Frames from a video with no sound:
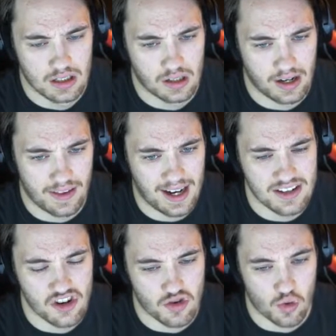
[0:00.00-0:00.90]
Okay, that
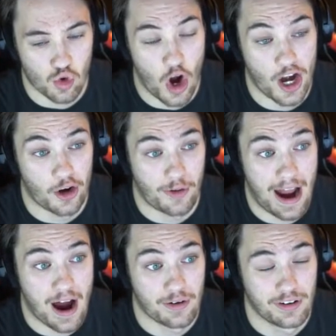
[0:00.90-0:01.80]
guy's just running
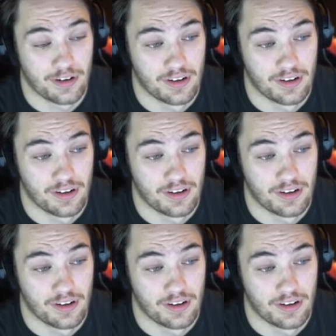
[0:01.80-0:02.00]
around.